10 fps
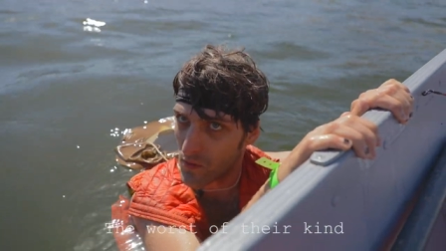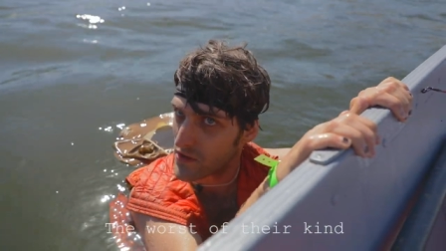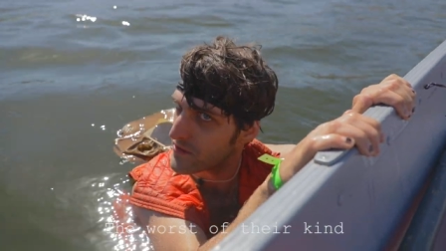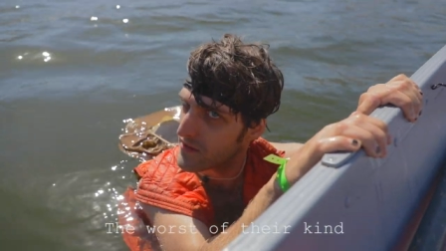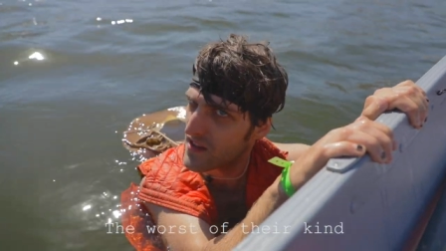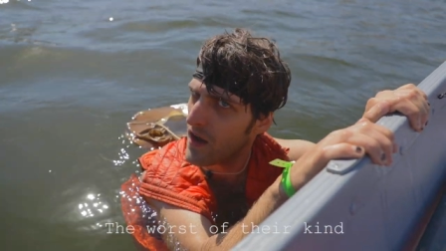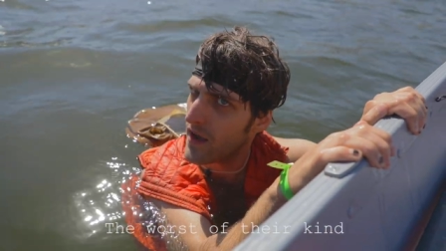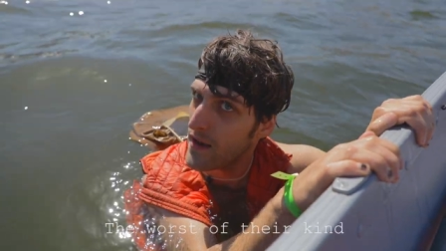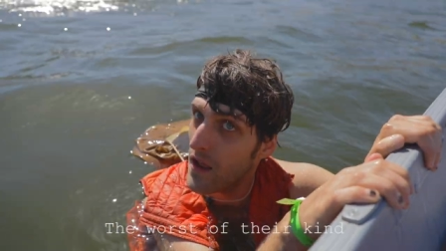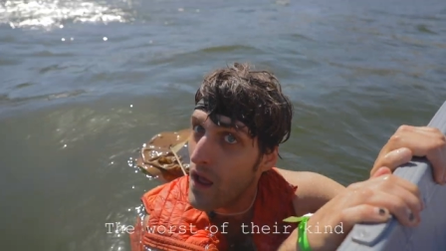the worst of the
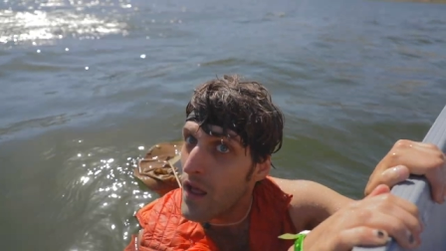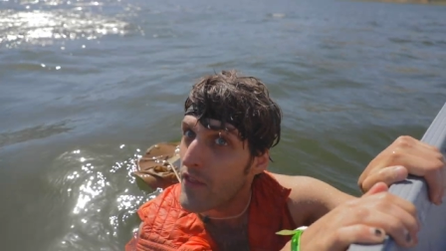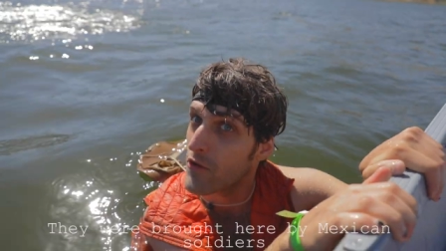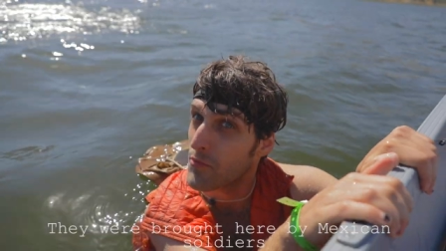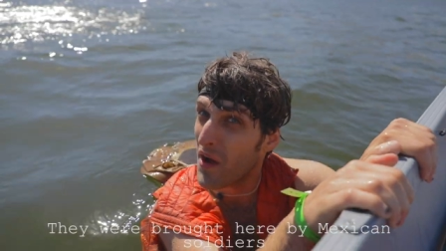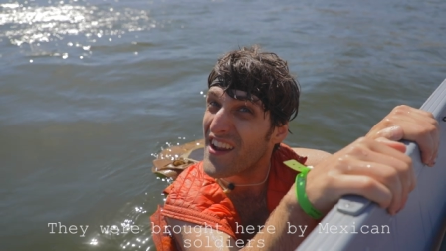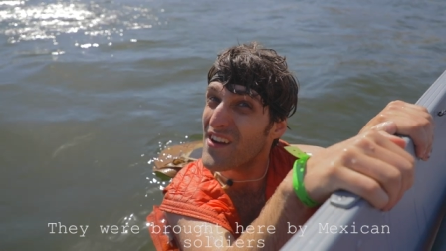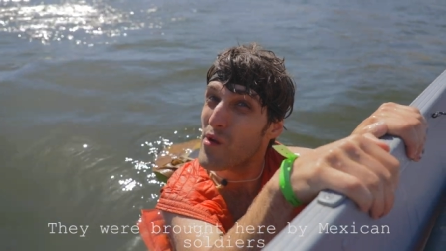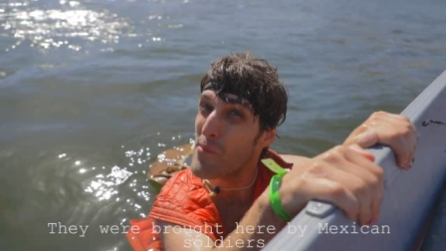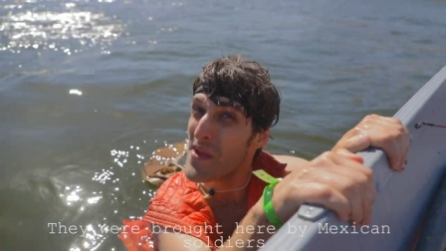kind. They were brought
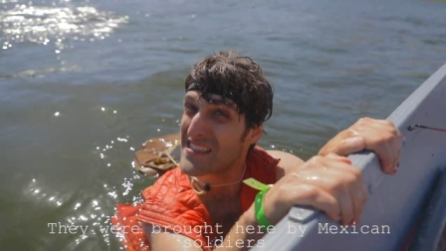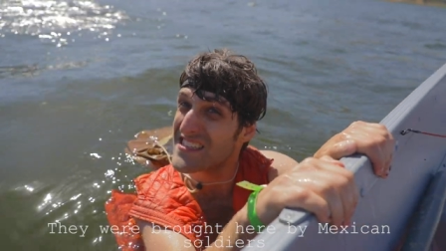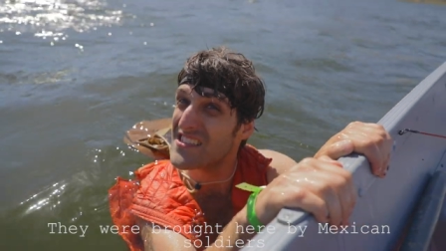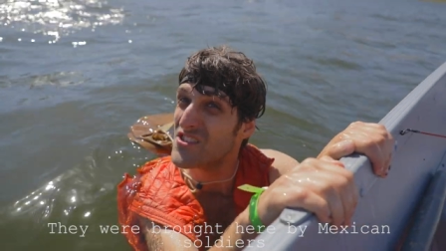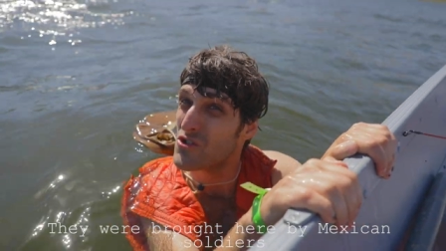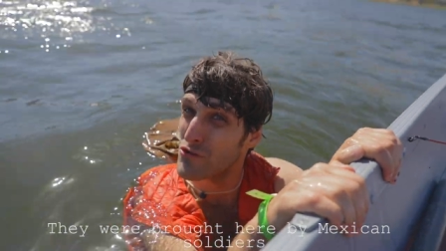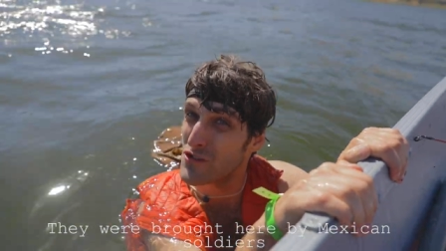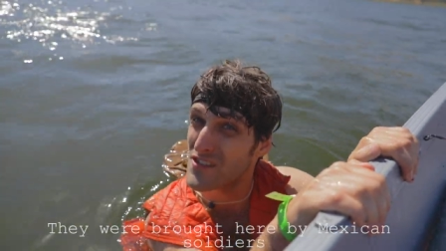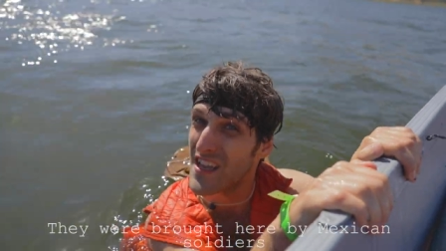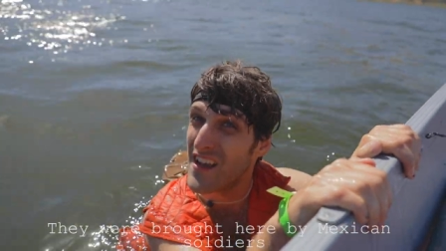here by Mexican
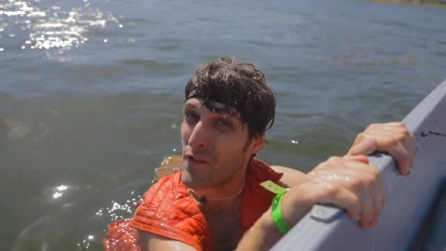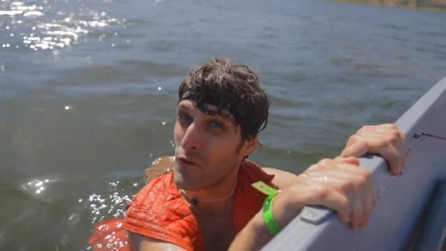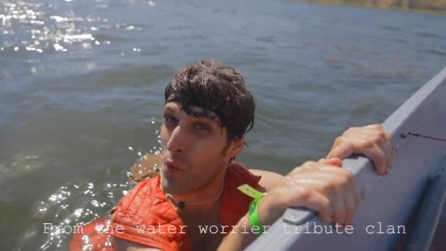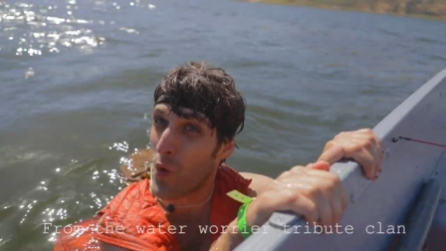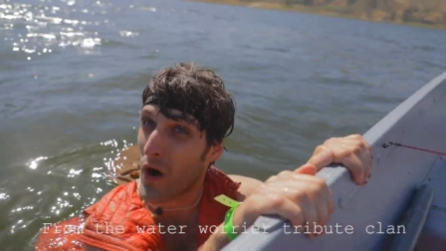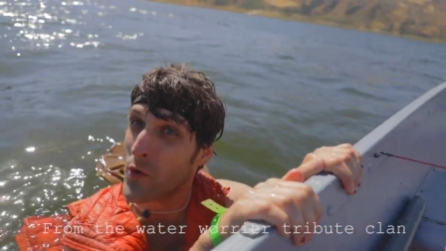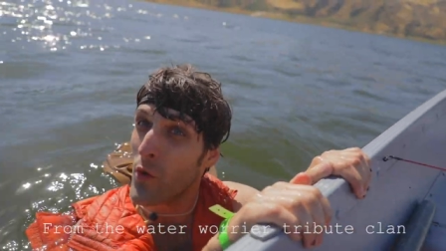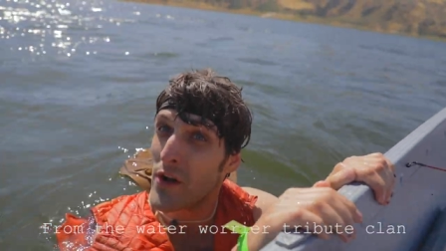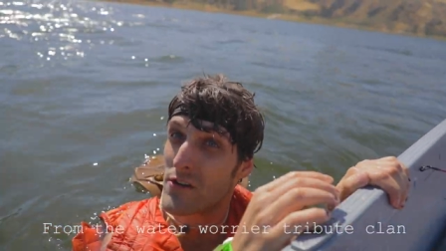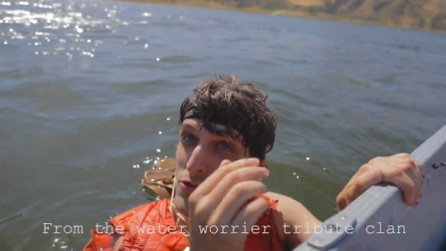soldiers from the Water
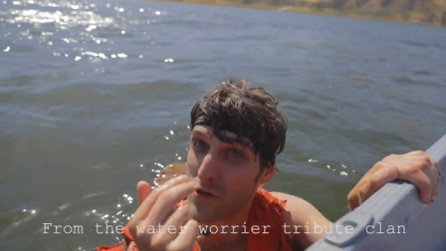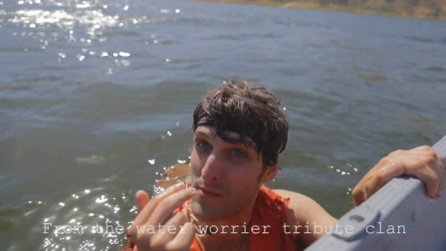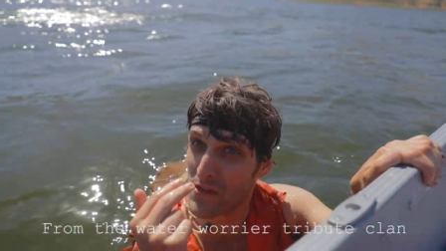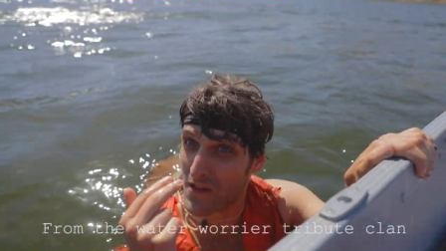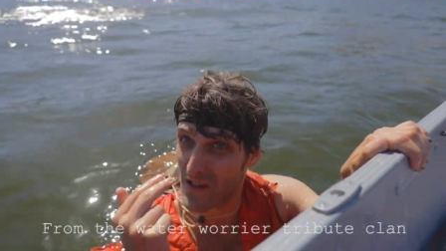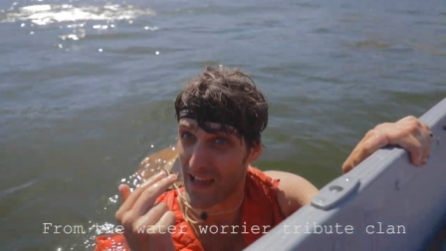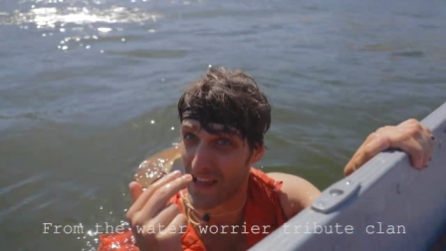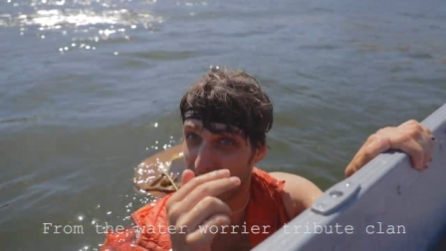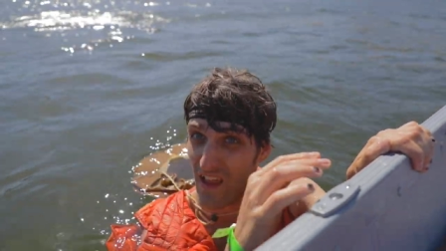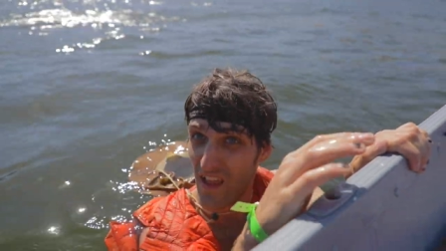Warrior Tribute
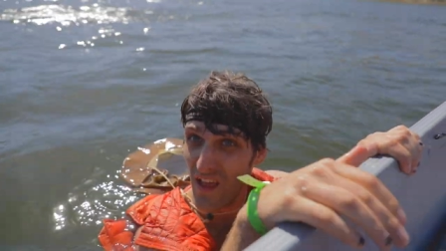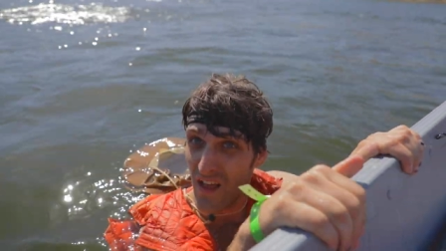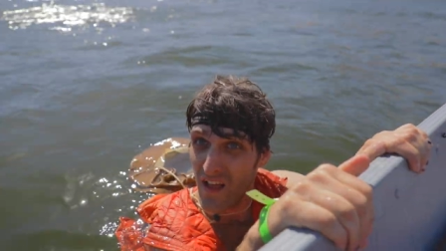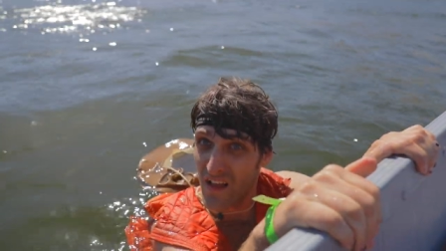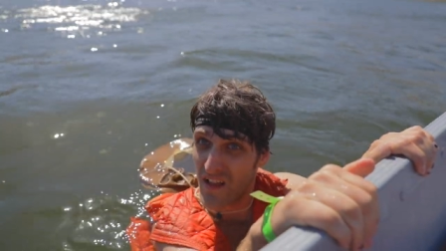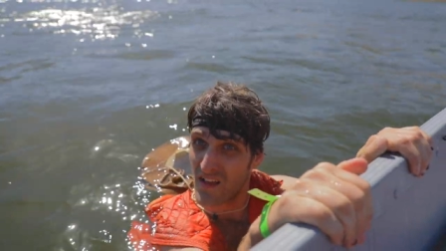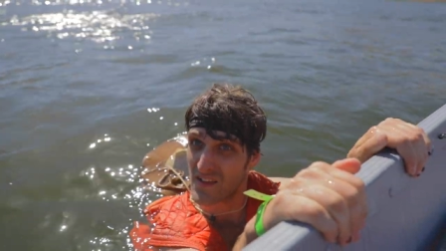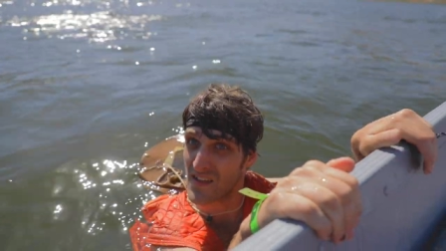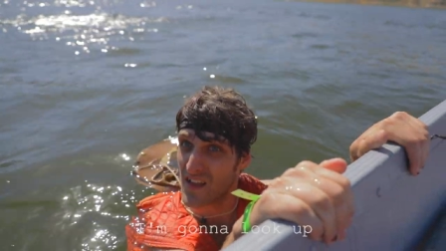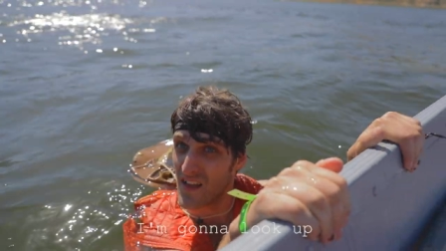Clan.
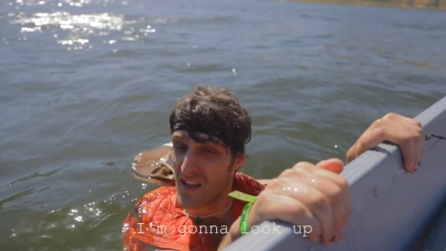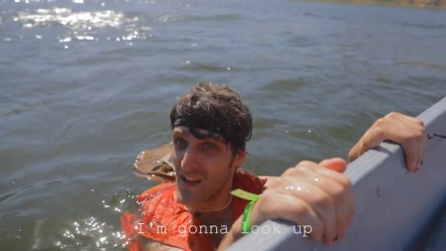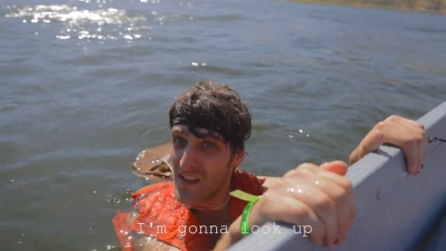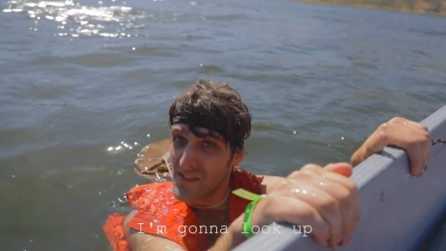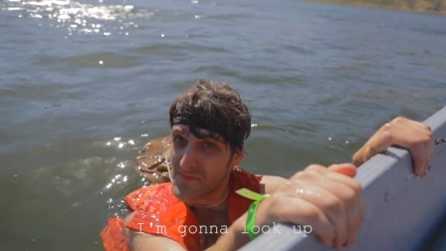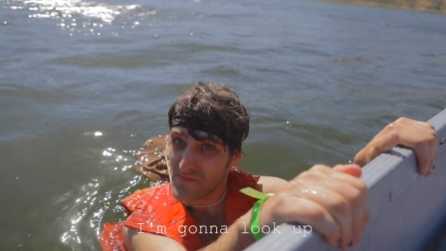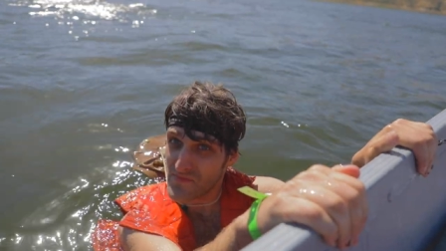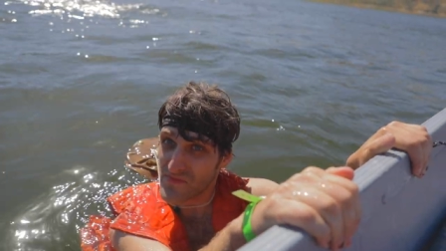I'm gonna look up